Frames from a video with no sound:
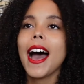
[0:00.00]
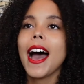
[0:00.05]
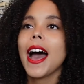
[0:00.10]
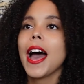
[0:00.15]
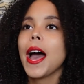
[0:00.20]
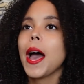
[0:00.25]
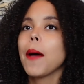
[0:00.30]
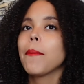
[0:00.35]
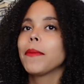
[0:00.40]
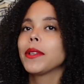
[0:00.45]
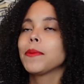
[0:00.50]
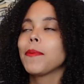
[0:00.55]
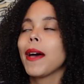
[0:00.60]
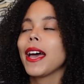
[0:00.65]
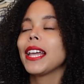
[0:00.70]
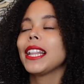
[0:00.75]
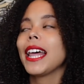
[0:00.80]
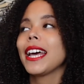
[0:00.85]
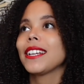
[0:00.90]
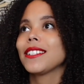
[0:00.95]
Um, it's by
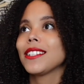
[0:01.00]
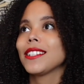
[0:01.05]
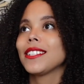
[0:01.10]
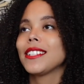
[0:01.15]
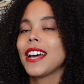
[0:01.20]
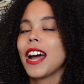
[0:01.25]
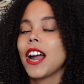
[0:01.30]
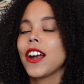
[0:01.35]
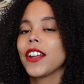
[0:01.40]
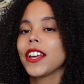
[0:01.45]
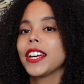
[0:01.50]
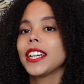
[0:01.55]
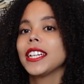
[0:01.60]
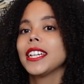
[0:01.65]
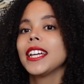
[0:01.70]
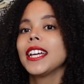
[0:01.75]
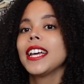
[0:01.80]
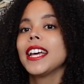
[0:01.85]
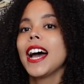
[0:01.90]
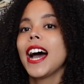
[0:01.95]
Alexis
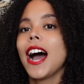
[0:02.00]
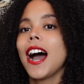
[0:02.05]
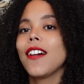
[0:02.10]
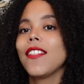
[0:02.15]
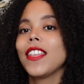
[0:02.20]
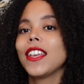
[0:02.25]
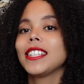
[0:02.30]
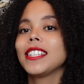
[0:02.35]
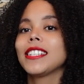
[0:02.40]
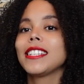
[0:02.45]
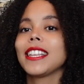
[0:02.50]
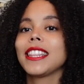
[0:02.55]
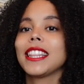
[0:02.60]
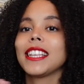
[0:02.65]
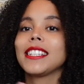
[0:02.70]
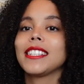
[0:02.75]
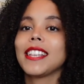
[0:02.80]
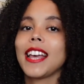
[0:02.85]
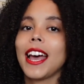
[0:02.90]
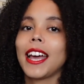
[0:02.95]
Daria, and this is like
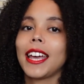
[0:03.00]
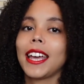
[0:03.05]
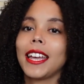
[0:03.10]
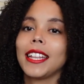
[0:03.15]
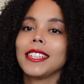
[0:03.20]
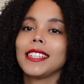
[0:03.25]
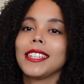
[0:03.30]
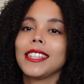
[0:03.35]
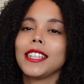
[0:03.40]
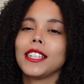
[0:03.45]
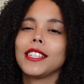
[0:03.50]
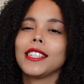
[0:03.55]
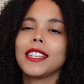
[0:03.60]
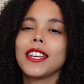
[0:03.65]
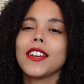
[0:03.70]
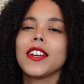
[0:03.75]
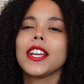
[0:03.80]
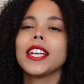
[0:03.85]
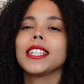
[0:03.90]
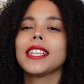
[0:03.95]
the second in the
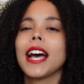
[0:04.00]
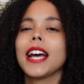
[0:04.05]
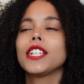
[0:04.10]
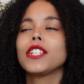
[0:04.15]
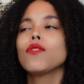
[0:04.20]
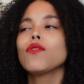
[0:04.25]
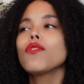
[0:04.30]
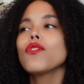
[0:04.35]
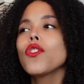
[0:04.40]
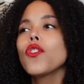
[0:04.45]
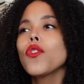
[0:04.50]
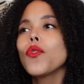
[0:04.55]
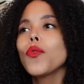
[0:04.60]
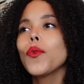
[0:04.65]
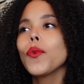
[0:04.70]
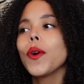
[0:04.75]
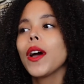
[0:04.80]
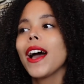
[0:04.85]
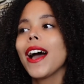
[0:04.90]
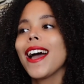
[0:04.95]
series. I don't
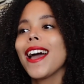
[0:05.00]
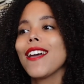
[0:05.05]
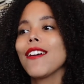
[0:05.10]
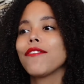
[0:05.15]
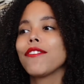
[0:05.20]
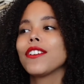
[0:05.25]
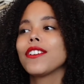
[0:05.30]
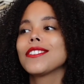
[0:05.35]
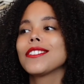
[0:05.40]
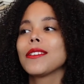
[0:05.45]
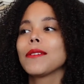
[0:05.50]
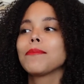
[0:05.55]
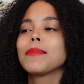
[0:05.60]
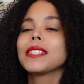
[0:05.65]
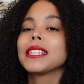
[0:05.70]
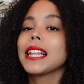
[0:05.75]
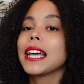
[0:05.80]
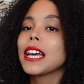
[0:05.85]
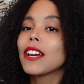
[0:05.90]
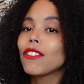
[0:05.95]
know if there's some
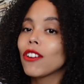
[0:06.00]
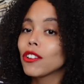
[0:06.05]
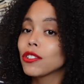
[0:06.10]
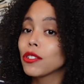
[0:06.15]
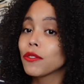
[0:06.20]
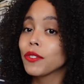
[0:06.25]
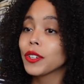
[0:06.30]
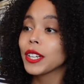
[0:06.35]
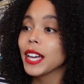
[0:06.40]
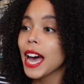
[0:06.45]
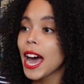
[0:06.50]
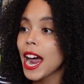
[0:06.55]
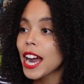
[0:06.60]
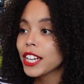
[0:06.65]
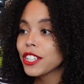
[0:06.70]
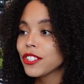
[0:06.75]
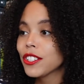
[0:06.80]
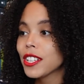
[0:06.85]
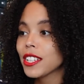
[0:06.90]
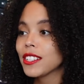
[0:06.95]
slight crossover
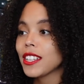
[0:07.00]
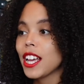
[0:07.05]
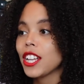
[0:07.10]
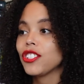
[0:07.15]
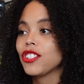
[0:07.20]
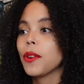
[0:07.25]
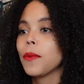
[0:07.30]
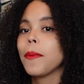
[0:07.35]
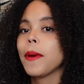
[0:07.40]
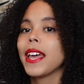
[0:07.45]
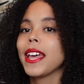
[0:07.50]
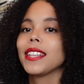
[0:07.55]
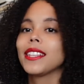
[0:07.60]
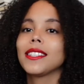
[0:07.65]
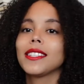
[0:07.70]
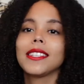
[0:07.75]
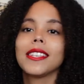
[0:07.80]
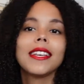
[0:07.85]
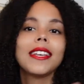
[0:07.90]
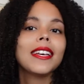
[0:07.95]
characters et cetera, but
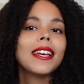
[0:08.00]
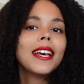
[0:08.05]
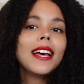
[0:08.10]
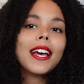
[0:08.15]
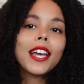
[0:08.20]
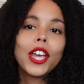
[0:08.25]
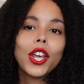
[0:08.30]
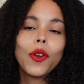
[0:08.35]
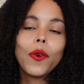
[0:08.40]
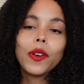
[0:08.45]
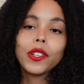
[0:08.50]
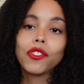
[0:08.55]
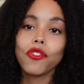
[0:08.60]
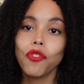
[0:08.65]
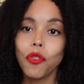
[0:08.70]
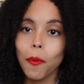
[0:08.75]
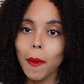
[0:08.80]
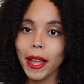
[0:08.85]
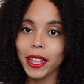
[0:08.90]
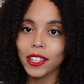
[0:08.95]
it's, you know, it's
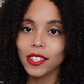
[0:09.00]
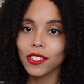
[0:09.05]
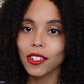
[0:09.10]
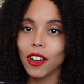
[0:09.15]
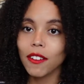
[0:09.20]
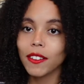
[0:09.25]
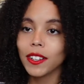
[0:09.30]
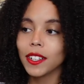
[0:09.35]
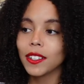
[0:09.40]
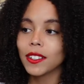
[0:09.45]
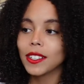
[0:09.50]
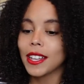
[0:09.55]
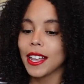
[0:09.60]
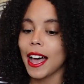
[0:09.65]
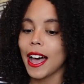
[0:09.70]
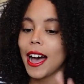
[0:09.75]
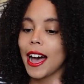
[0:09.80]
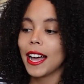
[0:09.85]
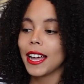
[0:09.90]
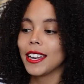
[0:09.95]
romance novels,
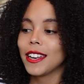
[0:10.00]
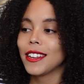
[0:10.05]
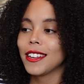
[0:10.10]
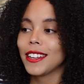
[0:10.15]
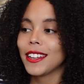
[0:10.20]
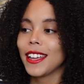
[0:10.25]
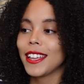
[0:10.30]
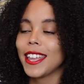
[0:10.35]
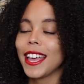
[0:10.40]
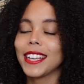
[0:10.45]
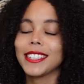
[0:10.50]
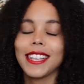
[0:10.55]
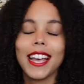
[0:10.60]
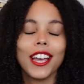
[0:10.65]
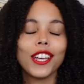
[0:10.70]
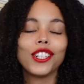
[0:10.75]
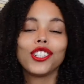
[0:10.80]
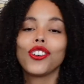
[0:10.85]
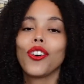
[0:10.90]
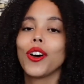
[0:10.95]
and yes, I
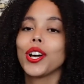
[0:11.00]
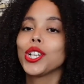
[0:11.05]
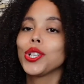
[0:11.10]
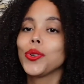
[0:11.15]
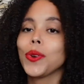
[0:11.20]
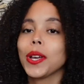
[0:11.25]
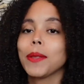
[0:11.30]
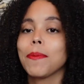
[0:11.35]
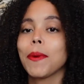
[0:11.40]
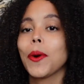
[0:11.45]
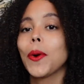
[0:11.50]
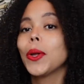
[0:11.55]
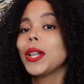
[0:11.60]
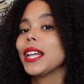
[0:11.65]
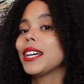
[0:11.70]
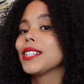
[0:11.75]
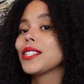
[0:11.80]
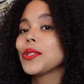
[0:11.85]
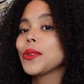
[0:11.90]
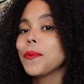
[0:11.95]
enjoyed You Had Me at
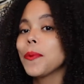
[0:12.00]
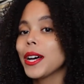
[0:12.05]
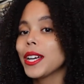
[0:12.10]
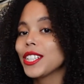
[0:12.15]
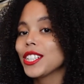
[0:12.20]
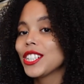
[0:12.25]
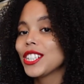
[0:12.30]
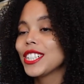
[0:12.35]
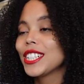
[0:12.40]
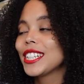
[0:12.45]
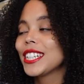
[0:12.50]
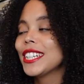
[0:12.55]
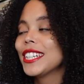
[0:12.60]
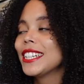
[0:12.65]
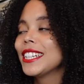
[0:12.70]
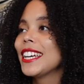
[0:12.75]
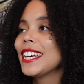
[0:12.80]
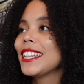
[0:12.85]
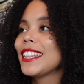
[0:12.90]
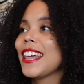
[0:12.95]
Hola so much.
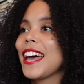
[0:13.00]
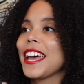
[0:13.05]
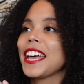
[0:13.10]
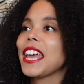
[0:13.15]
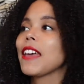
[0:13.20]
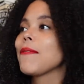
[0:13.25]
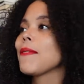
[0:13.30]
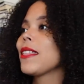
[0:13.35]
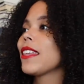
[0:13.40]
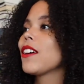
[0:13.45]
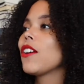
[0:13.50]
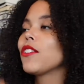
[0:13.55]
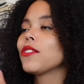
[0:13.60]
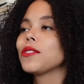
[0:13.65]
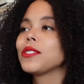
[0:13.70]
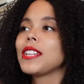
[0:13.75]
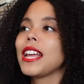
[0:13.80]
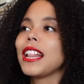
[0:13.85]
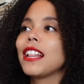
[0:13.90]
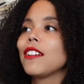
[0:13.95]
That gave me like all
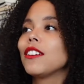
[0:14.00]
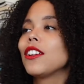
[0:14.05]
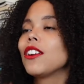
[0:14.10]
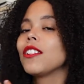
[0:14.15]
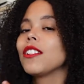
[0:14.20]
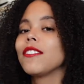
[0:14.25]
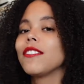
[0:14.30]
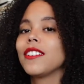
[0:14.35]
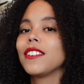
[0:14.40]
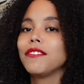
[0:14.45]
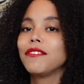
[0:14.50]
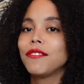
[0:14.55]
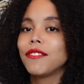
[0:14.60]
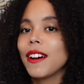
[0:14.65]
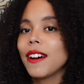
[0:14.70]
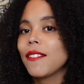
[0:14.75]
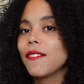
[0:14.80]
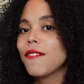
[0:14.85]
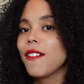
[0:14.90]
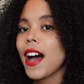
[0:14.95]
those telenovela
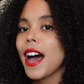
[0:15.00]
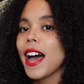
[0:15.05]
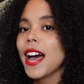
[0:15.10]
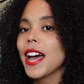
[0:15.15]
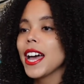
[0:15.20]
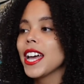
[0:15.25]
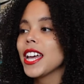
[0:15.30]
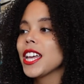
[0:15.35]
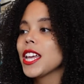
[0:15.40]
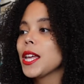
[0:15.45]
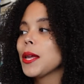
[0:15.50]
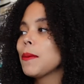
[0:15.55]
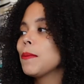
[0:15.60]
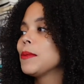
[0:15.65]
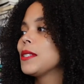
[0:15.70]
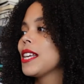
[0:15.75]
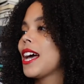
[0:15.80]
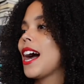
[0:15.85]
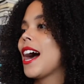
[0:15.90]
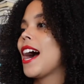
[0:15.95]

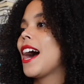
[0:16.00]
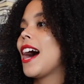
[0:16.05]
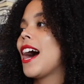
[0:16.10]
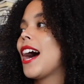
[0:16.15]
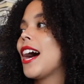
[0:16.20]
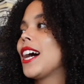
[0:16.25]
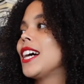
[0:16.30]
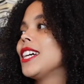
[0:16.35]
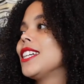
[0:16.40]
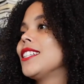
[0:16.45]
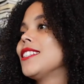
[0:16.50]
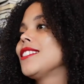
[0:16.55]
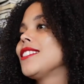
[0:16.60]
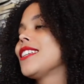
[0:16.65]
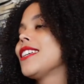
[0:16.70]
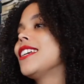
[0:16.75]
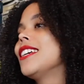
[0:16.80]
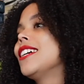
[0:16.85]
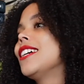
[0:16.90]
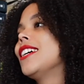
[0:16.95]
vibes, and
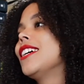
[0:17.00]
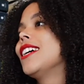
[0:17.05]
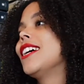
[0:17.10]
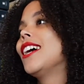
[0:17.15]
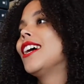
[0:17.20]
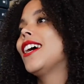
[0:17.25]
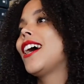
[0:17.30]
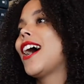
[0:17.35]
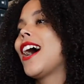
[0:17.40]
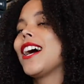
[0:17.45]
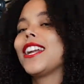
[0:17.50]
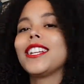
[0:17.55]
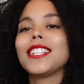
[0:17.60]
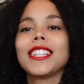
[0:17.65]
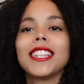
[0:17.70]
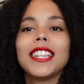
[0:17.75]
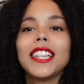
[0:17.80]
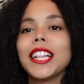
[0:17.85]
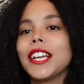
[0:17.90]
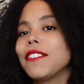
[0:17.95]
I just
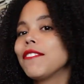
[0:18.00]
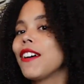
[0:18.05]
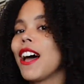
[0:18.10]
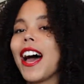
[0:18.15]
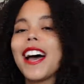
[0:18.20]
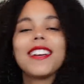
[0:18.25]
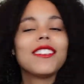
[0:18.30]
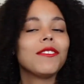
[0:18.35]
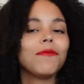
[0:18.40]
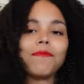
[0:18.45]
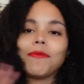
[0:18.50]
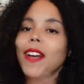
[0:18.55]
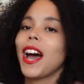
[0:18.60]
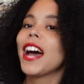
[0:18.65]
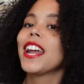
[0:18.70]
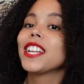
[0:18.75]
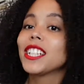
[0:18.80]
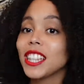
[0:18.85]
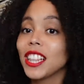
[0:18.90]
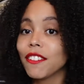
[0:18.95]
love, I,
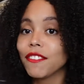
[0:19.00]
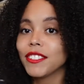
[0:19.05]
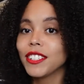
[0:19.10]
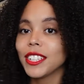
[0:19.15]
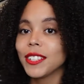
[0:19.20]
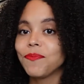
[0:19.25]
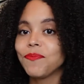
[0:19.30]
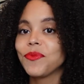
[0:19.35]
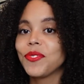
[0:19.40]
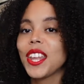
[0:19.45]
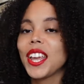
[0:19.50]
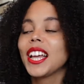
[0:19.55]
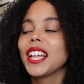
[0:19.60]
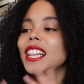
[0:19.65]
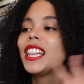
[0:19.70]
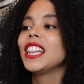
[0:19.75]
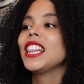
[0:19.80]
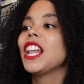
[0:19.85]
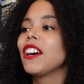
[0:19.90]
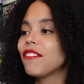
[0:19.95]
I just loved
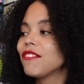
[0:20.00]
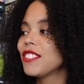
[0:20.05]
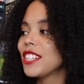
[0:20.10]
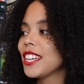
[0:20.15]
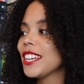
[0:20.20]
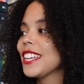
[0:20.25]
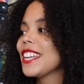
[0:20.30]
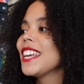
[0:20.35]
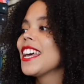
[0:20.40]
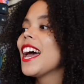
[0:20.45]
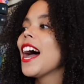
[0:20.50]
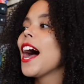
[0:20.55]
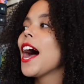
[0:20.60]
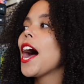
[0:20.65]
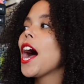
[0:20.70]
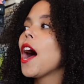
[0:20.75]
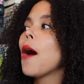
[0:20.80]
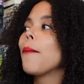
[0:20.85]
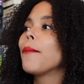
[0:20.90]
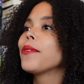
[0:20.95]
it, loved it.
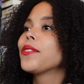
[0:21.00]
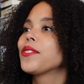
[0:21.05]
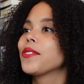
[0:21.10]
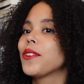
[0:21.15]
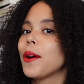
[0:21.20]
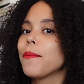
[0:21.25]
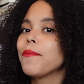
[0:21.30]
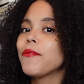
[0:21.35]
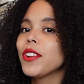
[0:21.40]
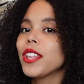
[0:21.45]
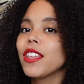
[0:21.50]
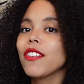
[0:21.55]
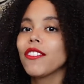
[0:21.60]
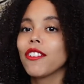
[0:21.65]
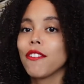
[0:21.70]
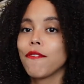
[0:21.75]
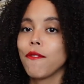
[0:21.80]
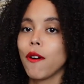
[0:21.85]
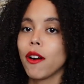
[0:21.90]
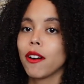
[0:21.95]
Um, so I'm really
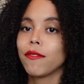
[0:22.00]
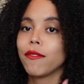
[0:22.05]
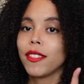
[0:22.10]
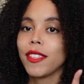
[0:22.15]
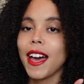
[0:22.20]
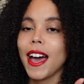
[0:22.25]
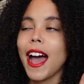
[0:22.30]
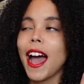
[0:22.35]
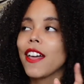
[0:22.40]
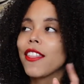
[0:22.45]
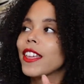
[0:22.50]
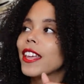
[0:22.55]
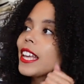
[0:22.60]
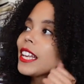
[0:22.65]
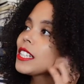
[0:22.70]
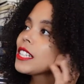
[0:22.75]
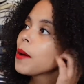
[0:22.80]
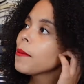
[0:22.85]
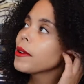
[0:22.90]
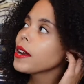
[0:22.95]
looking forward to that. I think
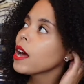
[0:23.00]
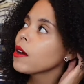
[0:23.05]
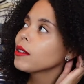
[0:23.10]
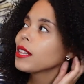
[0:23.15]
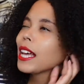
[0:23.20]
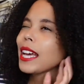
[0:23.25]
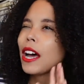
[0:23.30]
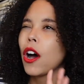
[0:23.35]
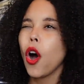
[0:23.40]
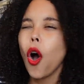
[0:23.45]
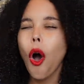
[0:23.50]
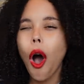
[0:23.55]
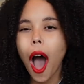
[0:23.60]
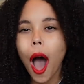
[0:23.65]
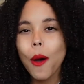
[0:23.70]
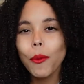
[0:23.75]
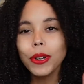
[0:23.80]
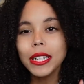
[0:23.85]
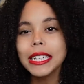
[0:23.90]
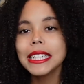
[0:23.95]
it's coming out like,
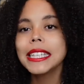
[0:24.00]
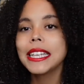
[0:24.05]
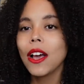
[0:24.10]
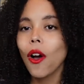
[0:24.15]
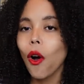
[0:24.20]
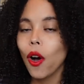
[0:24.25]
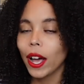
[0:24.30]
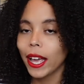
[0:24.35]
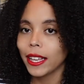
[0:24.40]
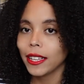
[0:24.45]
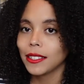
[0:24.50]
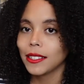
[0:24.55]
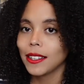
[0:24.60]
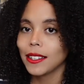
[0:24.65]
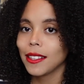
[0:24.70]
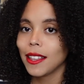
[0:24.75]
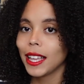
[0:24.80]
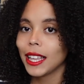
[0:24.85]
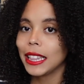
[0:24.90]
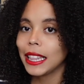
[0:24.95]
I want to see August,
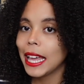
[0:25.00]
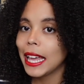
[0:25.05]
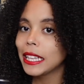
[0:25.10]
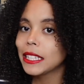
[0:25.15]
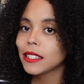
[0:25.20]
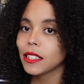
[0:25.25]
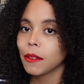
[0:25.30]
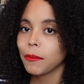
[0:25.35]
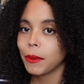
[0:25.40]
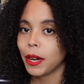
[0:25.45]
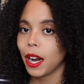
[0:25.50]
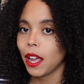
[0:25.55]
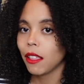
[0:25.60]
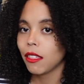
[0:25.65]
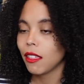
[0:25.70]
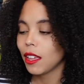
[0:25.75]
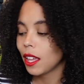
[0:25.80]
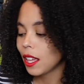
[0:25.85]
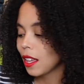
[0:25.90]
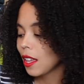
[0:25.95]
it's like late summer I
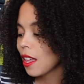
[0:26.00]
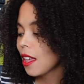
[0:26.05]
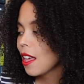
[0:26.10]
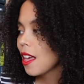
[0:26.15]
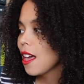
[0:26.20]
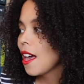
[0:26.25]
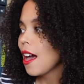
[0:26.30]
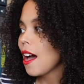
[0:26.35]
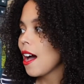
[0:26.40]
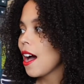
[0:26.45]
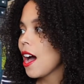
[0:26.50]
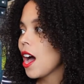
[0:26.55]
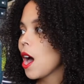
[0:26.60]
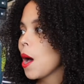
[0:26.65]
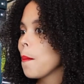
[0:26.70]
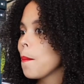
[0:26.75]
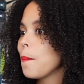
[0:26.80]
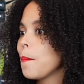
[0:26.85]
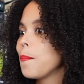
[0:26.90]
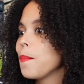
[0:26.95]
think.
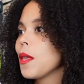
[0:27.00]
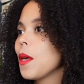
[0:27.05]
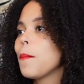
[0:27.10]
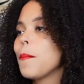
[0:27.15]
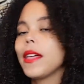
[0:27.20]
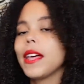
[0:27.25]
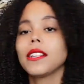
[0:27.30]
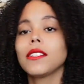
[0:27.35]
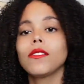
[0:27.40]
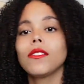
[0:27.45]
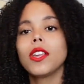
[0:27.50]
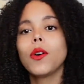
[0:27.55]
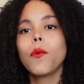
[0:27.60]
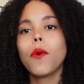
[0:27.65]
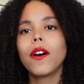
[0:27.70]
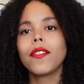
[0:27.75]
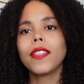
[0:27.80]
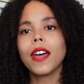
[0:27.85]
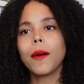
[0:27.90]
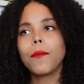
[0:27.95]
Um, that's the only
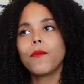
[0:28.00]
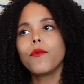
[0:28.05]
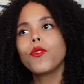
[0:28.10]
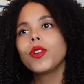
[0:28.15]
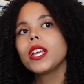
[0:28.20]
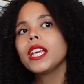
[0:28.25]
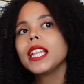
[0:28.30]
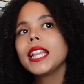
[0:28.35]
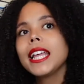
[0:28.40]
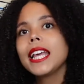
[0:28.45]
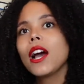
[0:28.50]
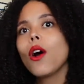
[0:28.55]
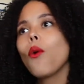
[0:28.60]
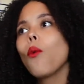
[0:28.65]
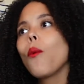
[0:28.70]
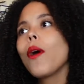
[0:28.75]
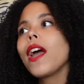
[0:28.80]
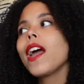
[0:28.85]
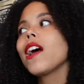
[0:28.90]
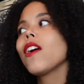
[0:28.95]
one that I'm really
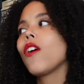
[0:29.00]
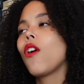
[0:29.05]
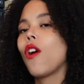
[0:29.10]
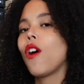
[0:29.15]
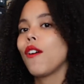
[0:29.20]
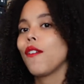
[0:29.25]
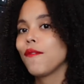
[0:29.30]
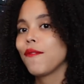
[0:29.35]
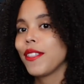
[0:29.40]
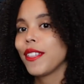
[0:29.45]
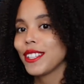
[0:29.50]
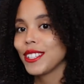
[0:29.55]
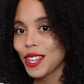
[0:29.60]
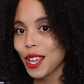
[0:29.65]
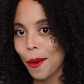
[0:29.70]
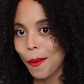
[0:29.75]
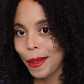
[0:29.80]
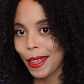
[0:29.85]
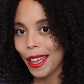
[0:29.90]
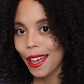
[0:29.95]
aware of that's
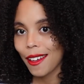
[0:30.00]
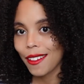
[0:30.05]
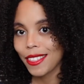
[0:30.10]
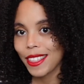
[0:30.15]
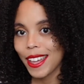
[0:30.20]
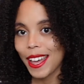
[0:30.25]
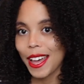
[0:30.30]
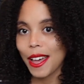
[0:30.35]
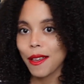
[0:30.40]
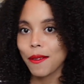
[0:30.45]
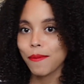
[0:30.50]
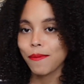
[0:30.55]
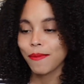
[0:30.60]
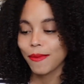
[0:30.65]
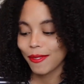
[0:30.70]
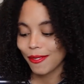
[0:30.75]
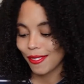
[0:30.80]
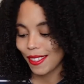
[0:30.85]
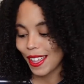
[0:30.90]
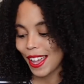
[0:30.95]
coming out that I'm
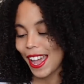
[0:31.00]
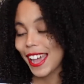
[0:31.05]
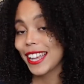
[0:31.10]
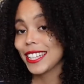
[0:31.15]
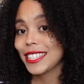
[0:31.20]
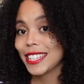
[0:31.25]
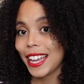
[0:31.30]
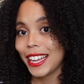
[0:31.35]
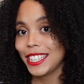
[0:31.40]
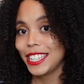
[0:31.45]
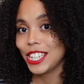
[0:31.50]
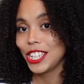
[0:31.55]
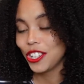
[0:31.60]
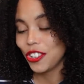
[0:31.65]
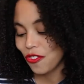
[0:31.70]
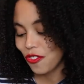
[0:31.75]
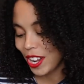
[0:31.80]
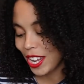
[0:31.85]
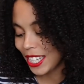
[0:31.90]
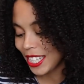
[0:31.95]
excited
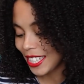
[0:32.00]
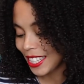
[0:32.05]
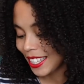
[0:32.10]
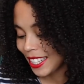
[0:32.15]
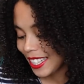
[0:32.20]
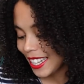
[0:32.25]
to read.